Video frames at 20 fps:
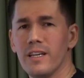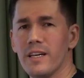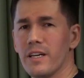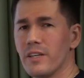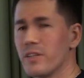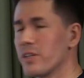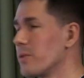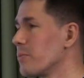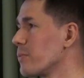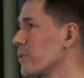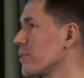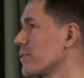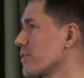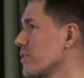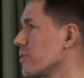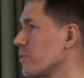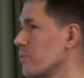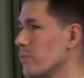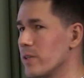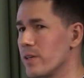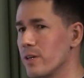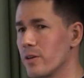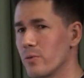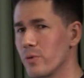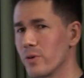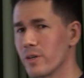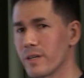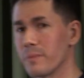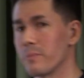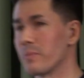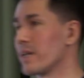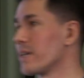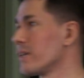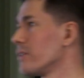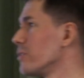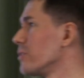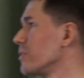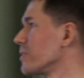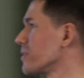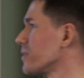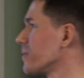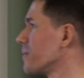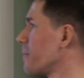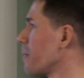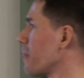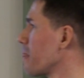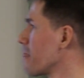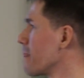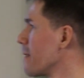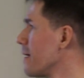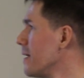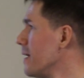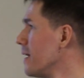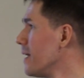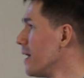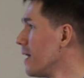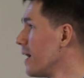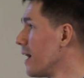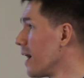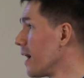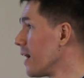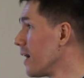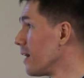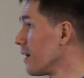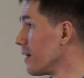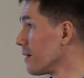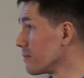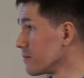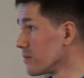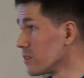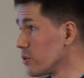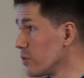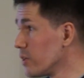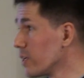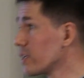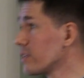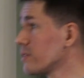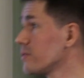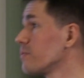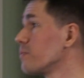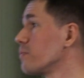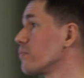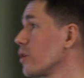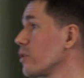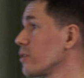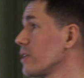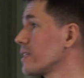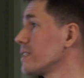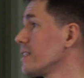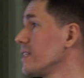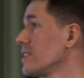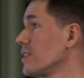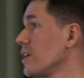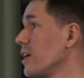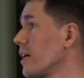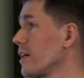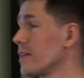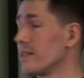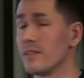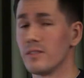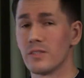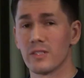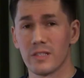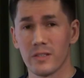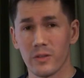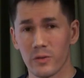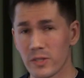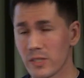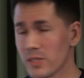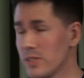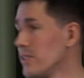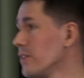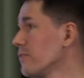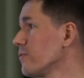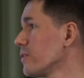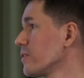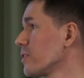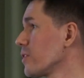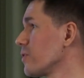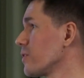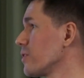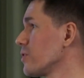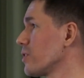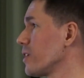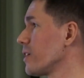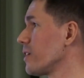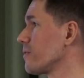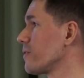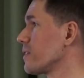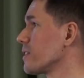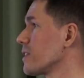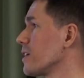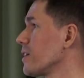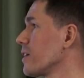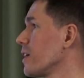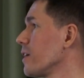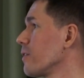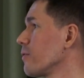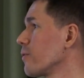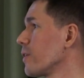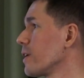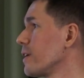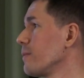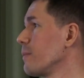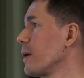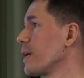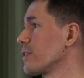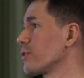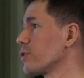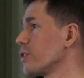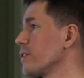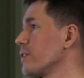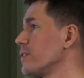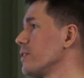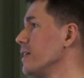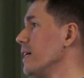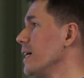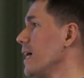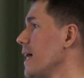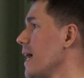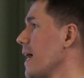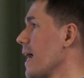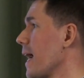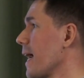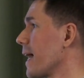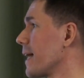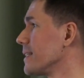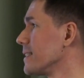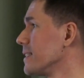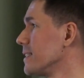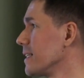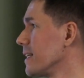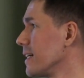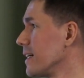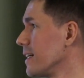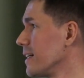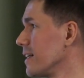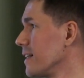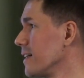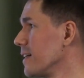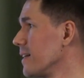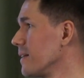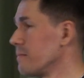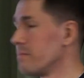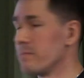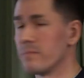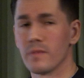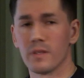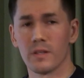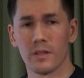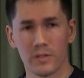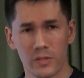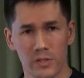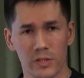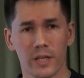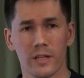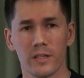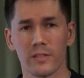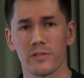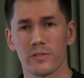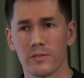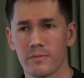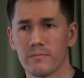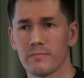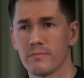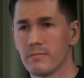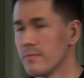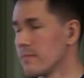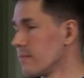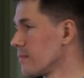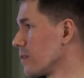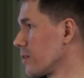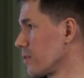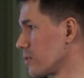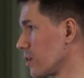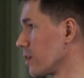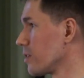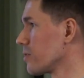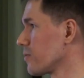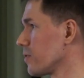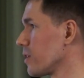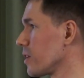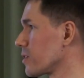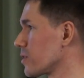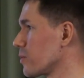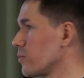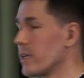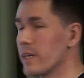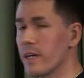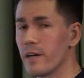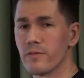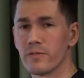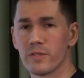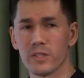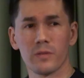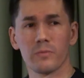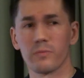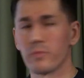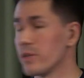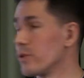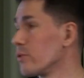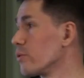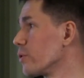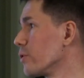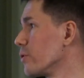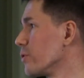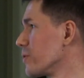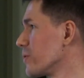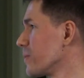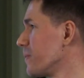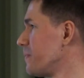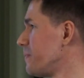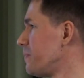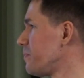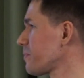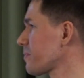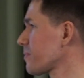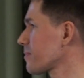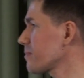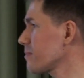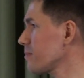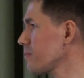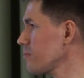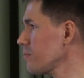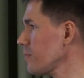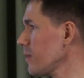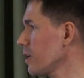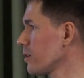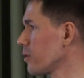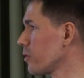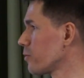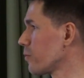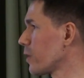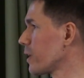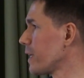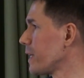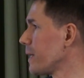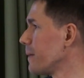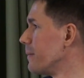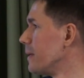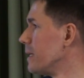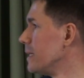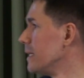in comparison with our competitors. Unique product design, it looks different on the shelf, as I have already mentioned, and it sells fast. We have some pre-orders already.